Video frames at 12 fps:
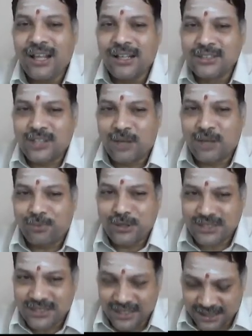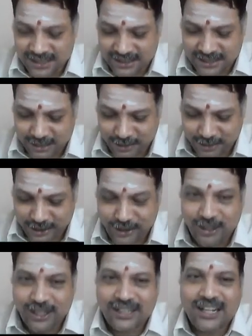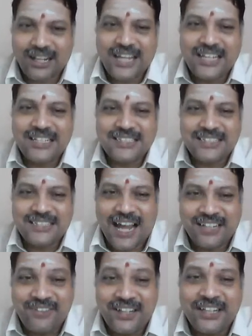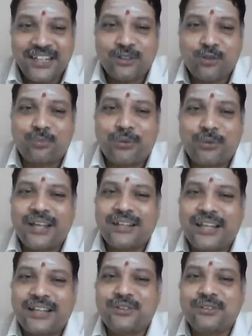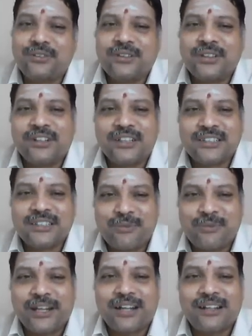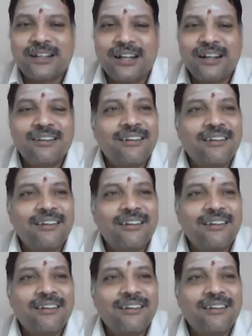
Suppose that particular client is unwilling to pay, then it is coming under